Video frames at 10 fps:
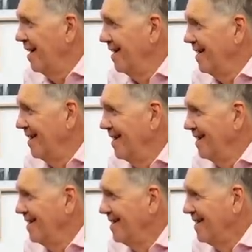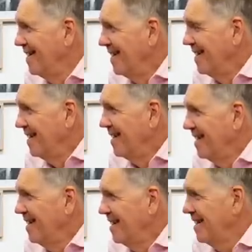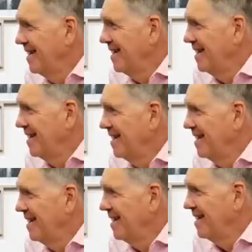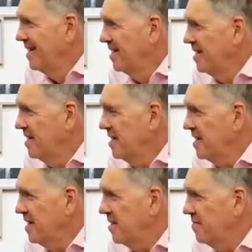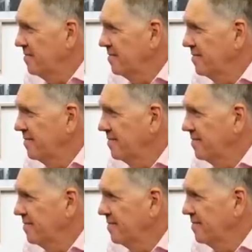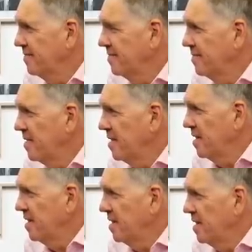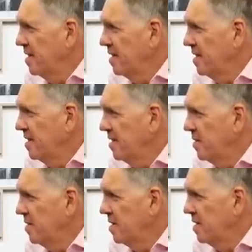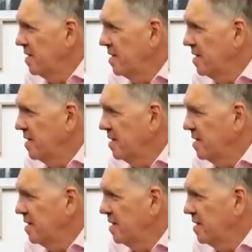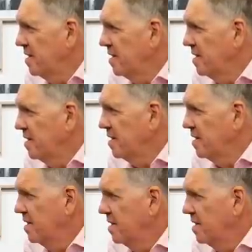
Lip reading: This person isn't speaking.